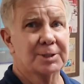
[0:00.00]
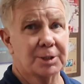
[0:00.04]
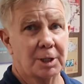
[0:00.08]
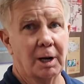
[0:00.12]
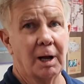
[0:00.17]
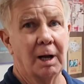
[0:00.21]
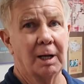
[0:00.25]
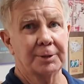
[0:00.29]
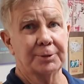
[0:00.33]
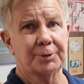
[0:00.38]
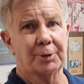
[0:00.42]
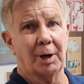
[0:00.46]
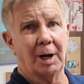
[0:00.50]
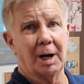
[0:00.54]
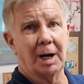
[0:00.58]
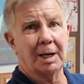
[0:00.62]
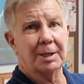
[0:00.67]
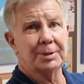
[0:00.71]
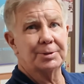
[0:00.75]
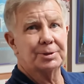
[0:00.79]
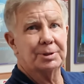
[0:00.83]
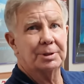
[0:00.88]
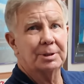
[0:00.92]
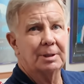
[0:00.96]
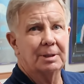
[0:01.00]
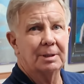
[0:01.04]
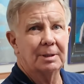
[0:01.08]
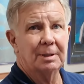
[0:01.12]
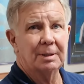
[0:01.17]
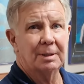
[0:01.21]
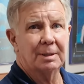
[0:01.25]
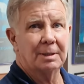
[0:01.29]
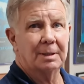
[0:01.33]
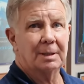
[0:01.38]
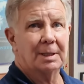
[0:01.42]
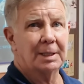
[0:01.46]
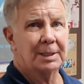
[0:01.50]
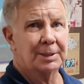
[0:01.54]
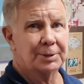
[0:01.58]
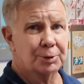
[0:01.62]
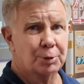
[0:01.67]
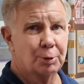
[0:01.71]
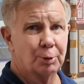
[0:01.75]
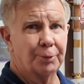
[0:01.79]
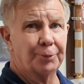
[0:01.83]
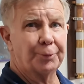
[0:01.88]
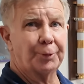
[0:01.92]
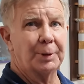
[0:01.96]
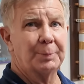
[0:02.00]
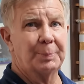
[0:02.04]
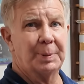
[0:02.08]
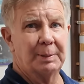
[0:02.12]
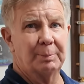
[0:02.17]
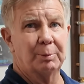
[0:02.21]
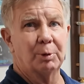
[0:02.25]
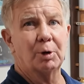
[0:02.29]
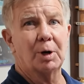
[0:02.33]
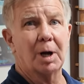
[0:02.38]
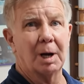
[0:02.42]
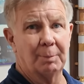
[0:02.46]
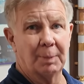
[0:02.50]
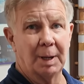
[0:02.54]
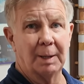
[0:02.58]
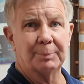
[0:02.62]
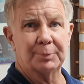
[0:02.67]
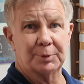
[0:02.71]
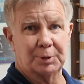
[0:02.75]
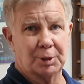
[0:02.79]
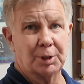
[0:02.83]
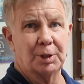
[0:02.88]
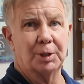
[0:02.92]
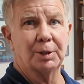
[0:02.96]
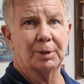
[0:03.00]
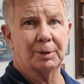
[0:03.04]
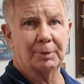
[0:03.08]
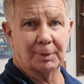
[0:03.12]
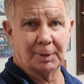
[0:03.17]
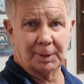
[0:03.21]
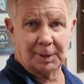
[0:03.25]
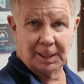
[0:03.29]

has an entourage, and 2 or 3 people come up to you